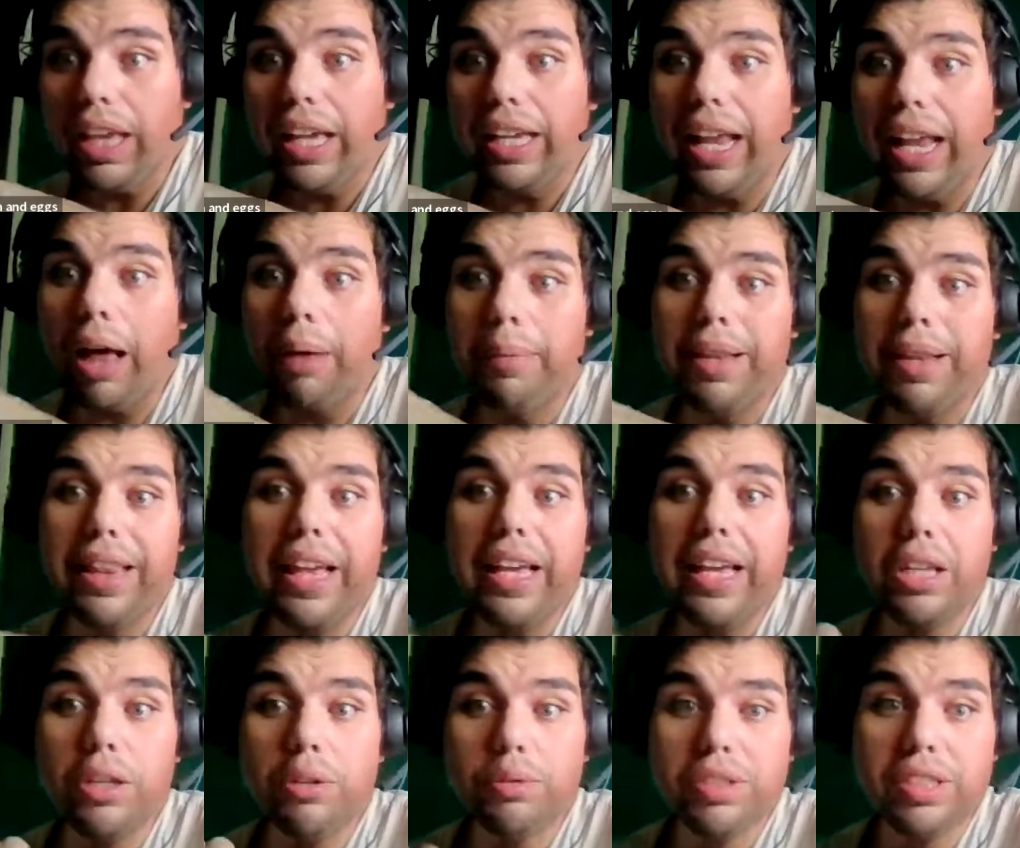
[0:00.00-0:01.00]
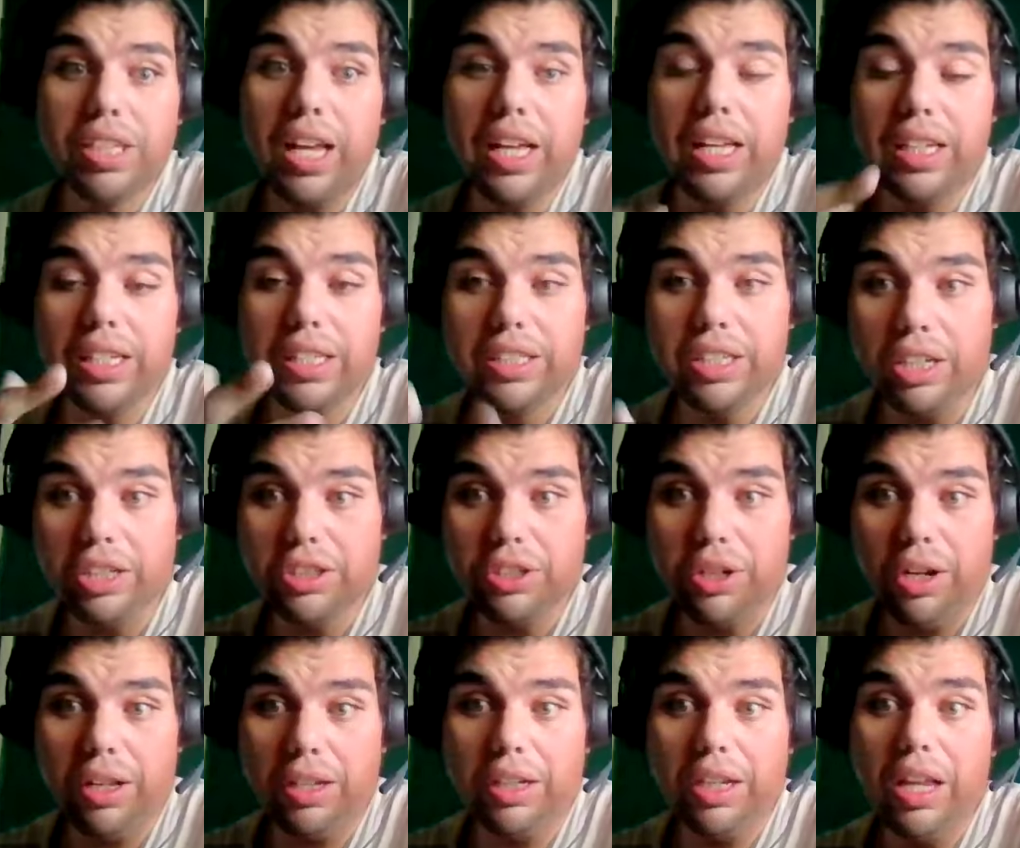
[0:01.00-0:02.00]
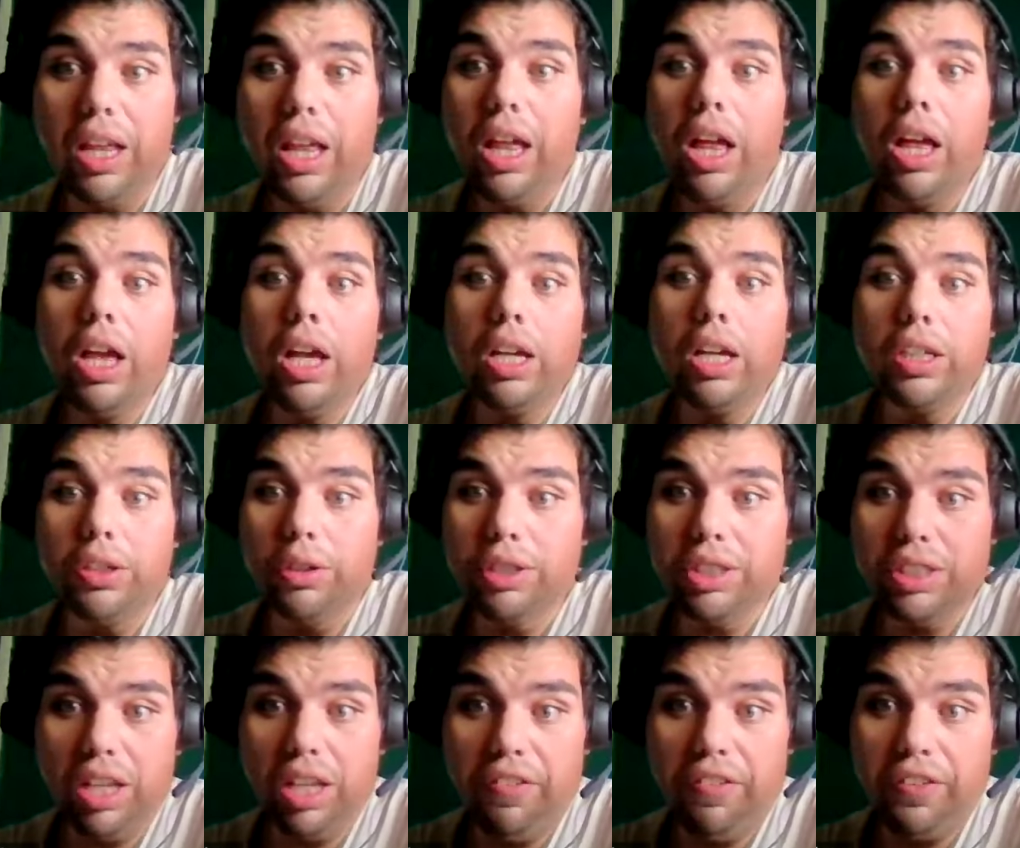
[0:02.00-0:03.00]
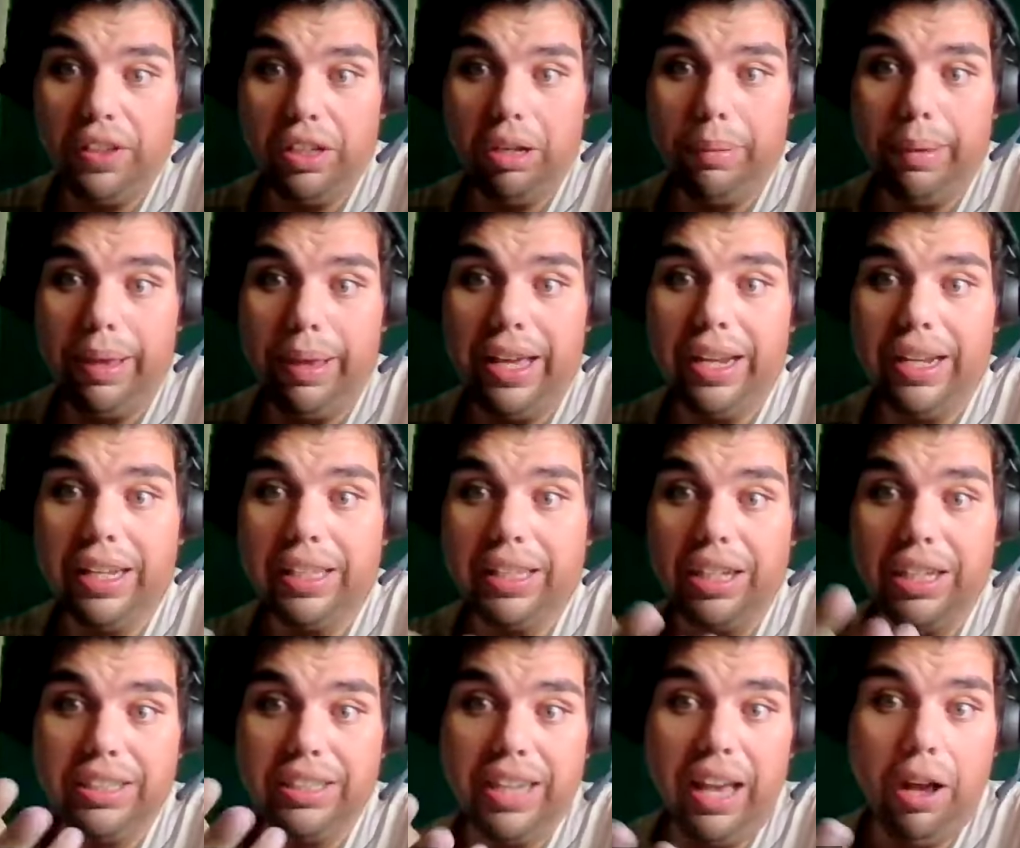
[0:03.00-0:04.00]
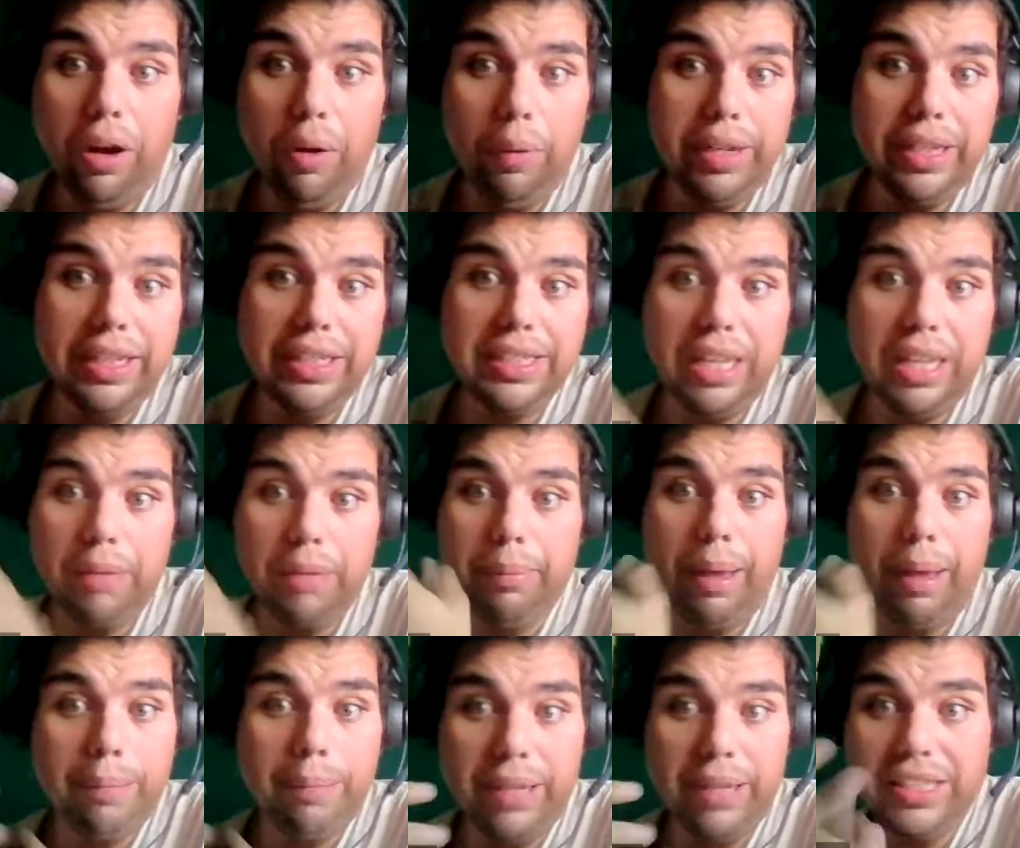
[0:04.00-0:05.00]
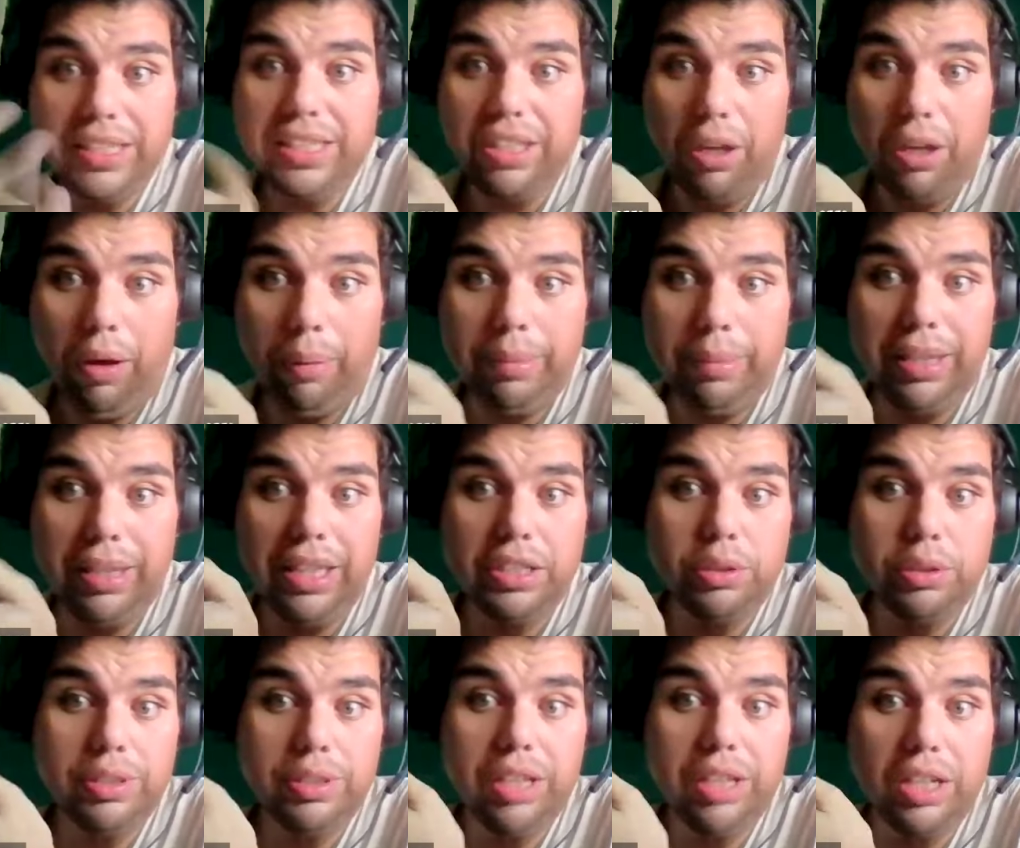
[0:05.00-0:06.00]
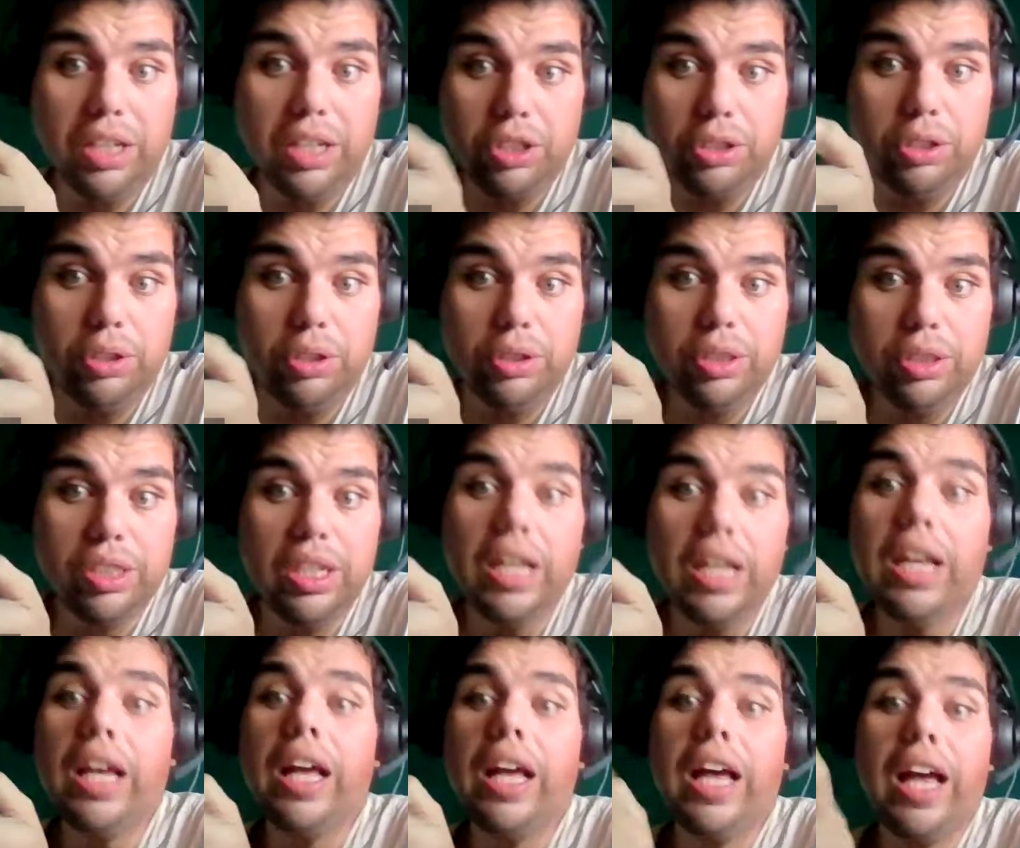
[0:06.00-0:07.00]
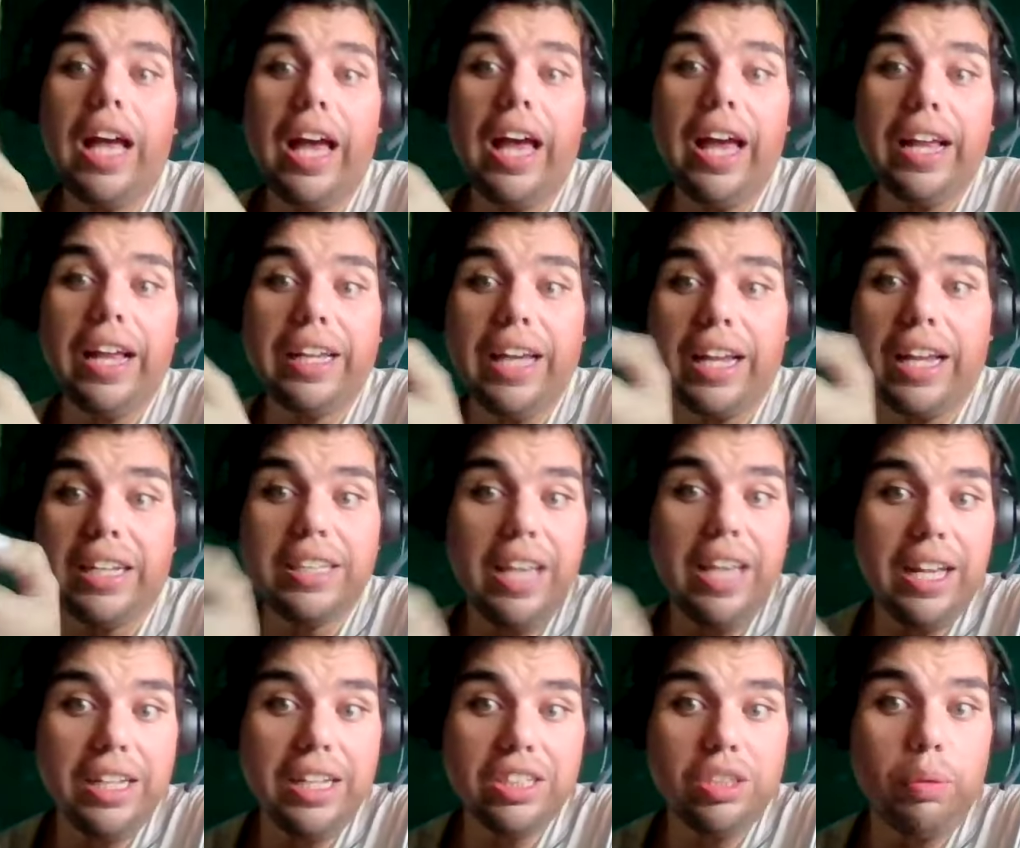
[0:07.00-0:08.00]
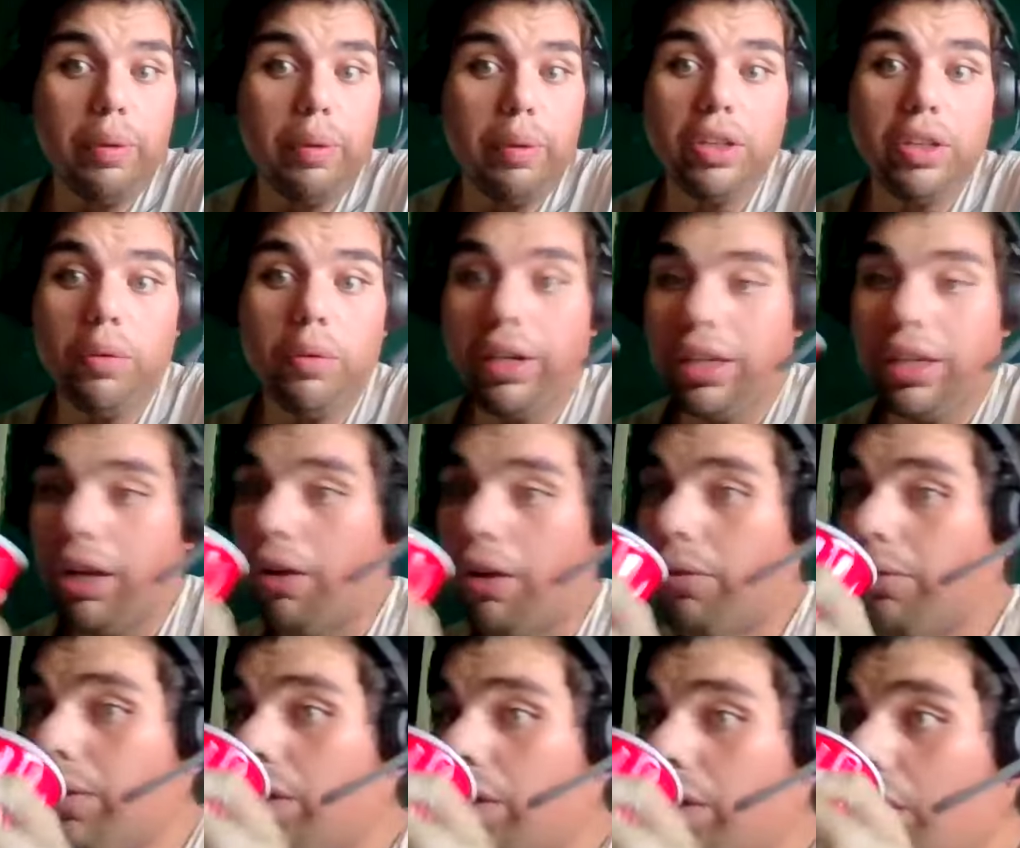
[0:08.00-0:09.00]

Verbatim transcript: Now, I'm going to let you t- touch on your stuff a little bit because I already said my piece, so I'm going to let you touch on yours and kind of take us to where you want to go.